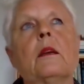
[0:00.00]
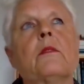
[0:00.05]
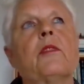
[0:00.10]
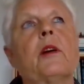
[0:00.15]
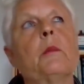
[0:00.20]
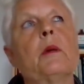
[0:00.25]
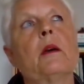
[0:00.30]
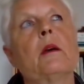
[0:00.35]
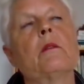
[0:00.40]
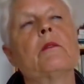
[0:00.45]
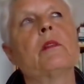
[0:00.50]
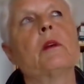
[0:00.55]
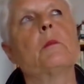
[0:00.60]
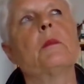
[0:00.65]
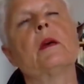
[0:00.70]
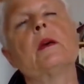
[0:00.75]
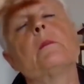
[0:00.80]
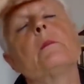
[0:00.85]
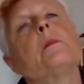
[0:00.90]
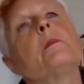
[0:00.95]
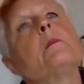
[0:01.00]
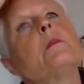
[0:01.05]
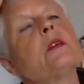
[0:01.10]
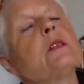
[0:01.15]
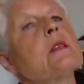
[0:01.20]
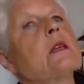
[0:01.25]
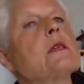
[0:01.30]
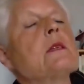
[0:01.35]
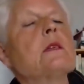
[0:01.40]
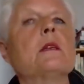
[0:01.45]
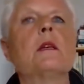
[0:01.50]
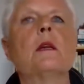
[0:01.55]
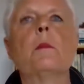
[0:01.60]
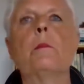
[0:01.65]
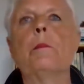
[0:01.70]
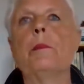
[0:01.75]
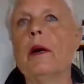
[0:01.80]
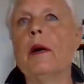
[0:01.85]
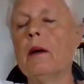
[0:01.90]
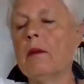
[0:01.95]
From a position
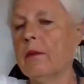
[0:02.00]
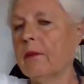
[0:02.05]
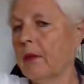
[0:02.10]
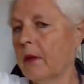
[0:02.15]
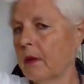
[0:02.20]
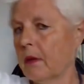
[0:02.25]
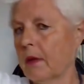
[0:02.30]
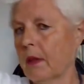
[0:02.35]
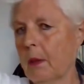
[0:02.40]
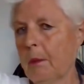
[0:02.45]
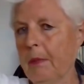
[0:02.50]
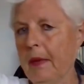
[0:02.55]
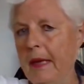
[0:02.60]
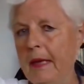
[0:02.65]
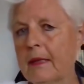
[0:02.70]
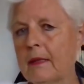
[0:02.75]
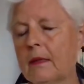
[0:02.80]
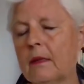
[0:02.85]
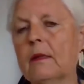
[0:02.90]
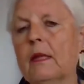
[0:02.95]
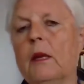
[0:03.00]
above the bed,